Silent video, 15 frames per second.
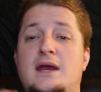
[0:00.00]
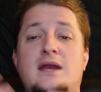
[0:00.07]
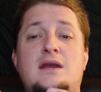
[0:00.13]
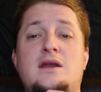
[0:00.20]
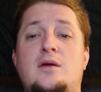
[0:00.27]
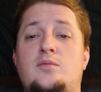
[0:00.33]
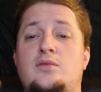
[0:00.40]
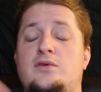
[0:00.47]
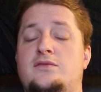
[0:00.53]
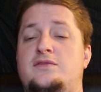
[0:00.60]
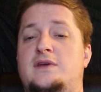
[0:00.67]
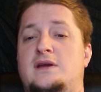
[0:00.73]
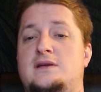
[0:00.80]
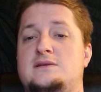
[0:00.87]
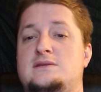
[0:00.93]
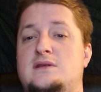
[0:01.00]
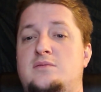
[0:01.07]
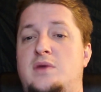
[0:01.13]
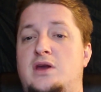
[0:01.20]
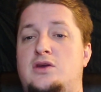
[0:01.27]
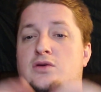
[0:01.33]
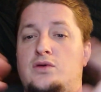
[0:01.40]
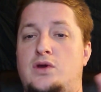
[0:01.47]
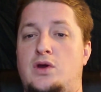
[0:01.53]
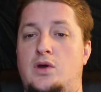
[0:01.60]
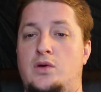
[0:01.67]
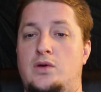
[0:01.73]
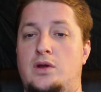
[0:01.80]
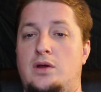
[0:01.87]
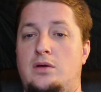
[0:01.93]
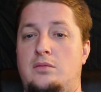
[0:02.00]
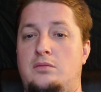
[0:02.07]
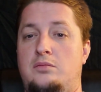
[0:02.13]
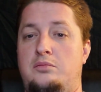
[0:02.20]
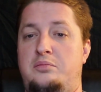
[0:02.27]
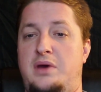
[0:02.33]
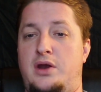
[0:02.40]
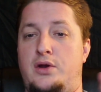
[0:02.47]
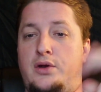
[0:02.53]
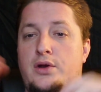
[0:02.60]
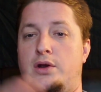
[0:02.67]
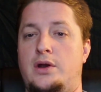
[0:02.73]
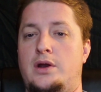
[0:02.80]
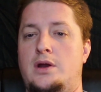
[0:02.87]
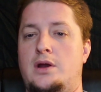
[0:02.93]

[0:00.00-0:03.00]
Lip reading: any number of things that make your code better.